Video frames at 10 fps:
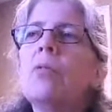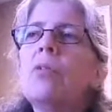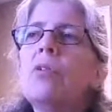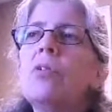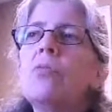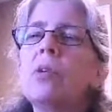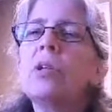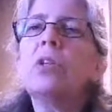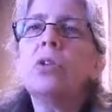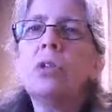In order to
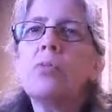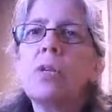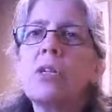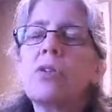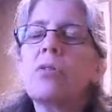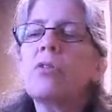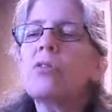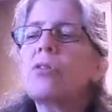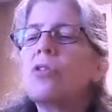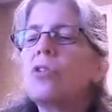do really good
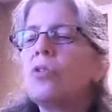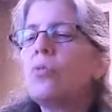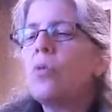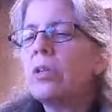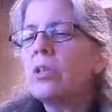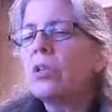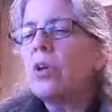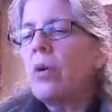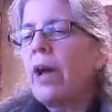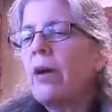research, you'll
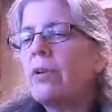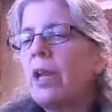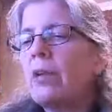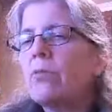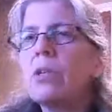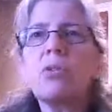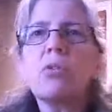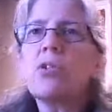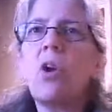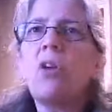want to go out
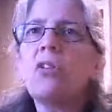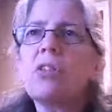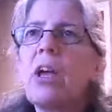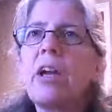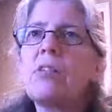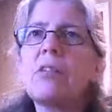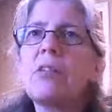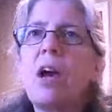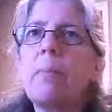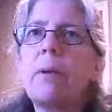and research all
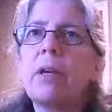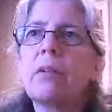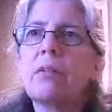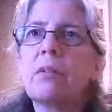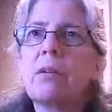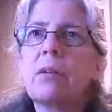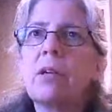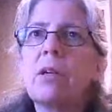sides of the topic